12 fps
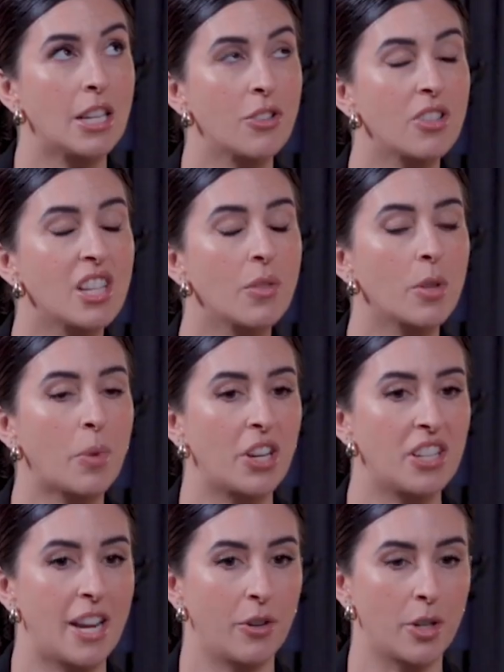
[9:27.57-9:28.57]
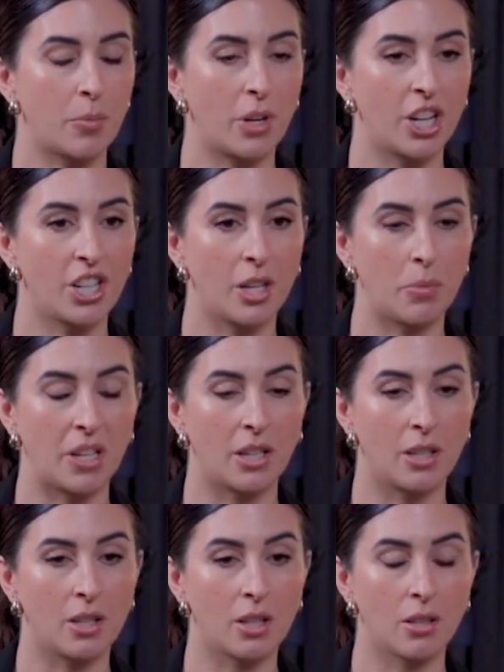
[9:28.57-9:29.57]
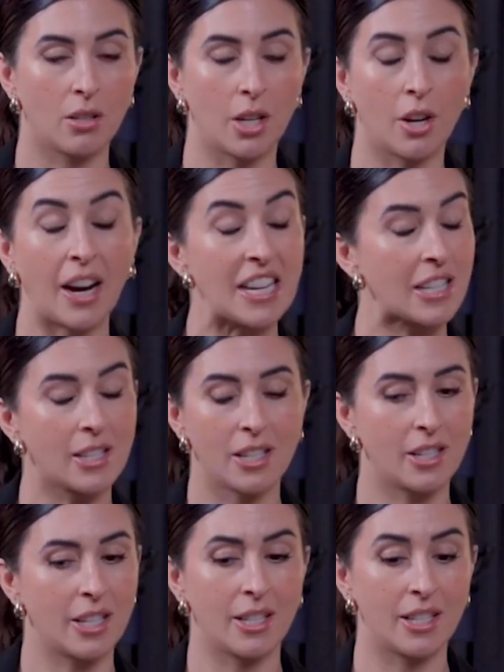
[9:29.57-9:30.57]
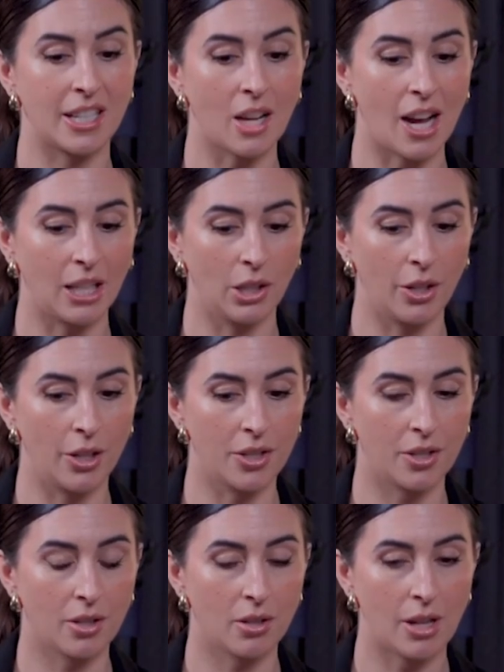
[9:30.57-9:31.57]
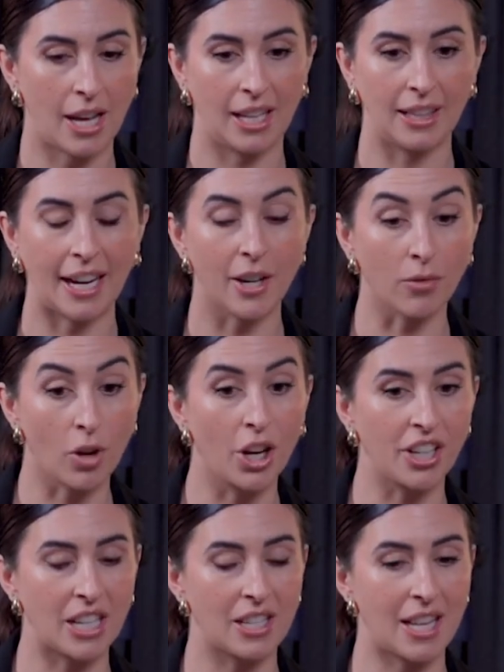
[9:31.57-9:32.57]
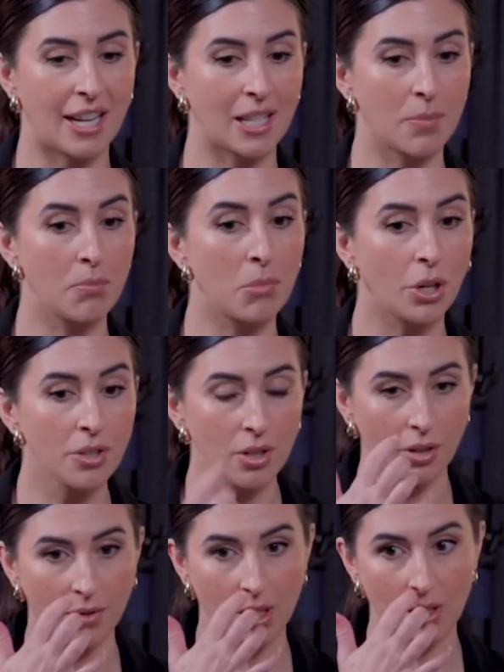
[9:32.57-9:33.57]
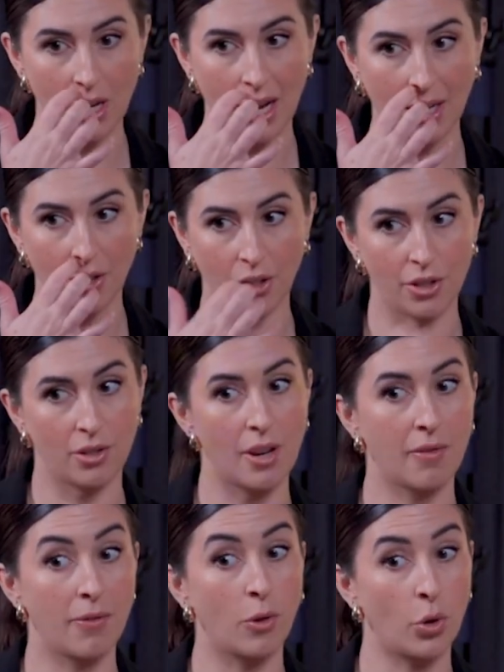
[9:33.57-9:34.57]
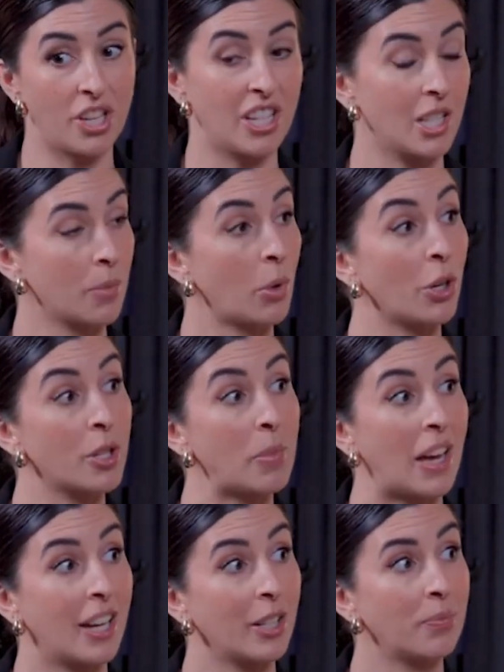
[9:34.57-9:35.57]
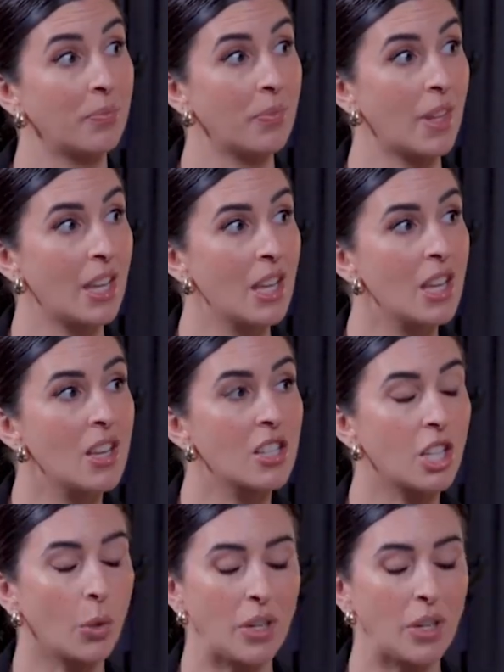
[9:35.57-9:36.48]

interesting with postnatal depression because a crazy statistic I learnt later on is that it's most often diagnosed 4 years postpartum. Right. So